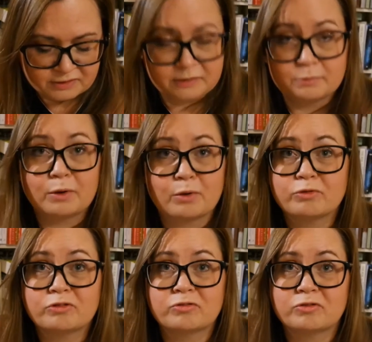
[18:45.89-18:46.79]
demote
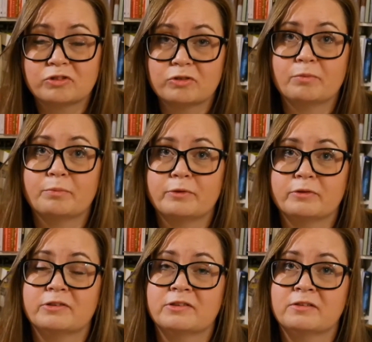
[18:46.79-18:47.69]
some
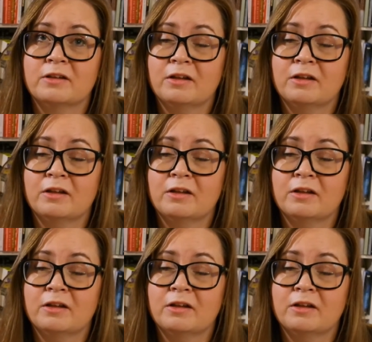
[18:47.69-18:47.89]
books